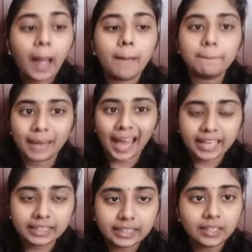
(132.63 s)
planning,
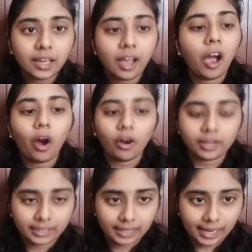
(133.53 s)

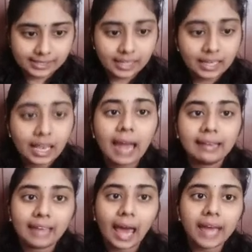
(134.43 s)
organizing,
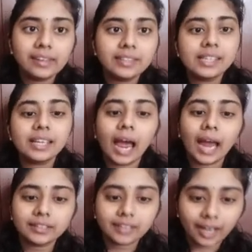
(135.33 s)
directing, and
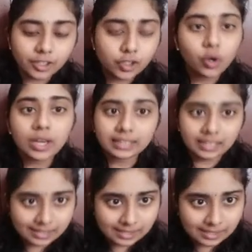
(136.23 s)
controlling the
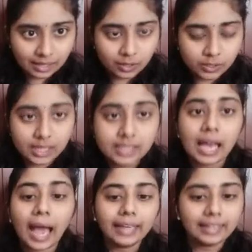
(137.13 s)
resources
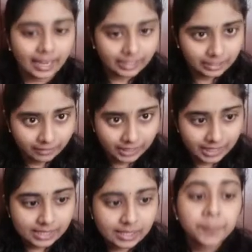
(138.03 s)
and activities
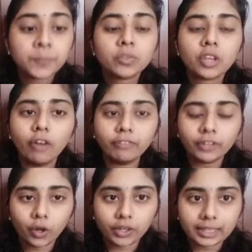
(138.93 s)
of an
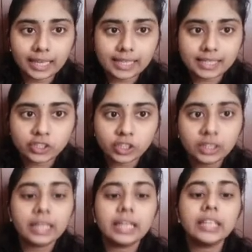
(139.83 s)
organization
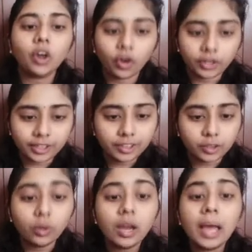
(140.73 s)
in order to
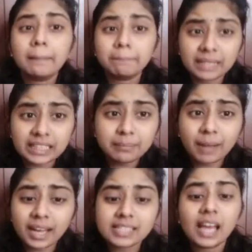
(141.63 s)

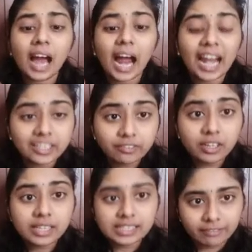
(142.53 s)
minimize the adverse
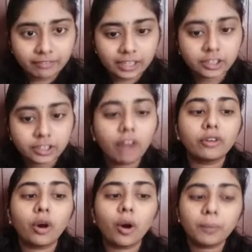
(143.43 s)
effect of
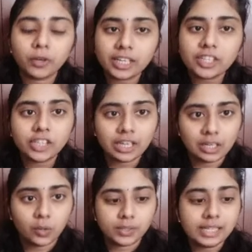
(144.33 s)
potential
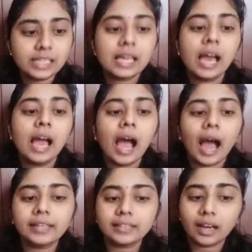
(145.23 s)
losses at
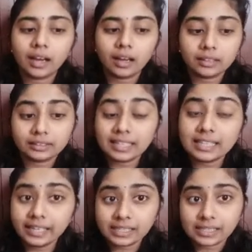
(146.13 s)
the
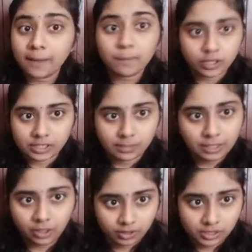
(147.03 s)
least possible
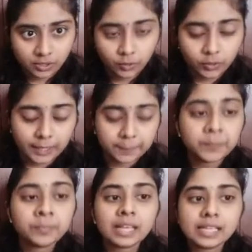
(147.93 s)
cost. Okay,
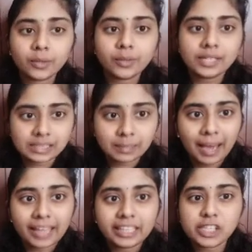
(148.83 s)
so risk
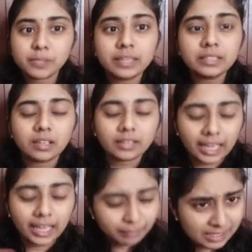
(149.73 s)
management can
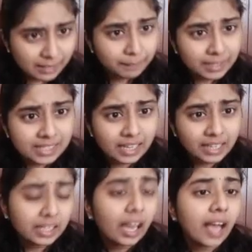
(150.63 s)
be simply said
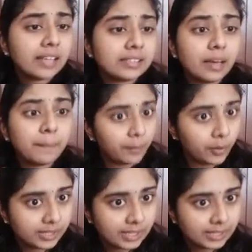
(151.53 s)
as a
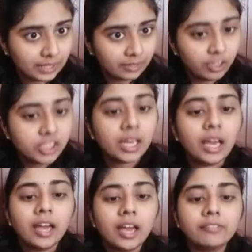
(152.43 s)
process in which
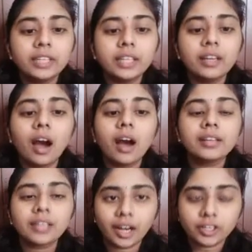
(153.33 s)
we are
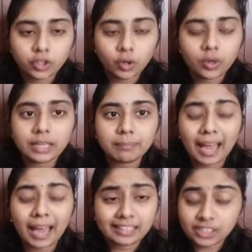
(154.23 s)
controlling,
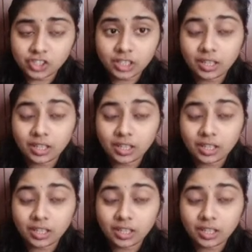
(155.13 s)
managing,